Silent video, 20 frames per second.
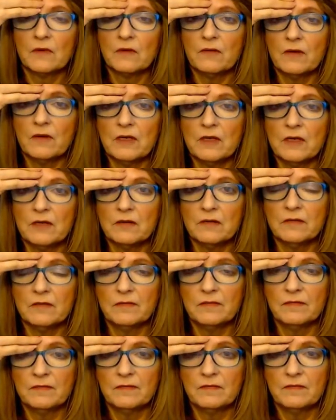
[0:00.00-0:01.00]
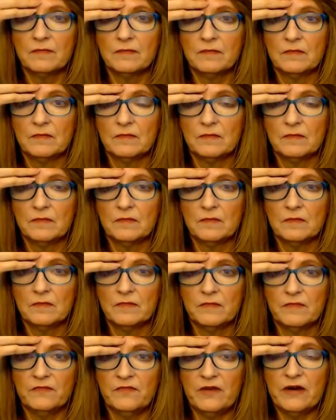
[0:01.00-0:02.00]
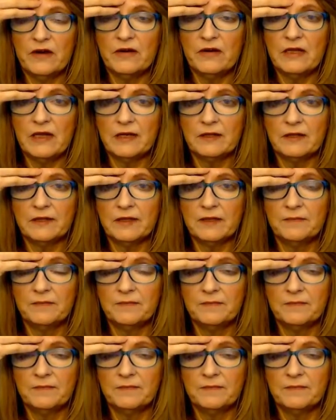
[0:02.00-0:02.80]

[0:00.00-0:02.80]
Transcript: Right here. Very lightly.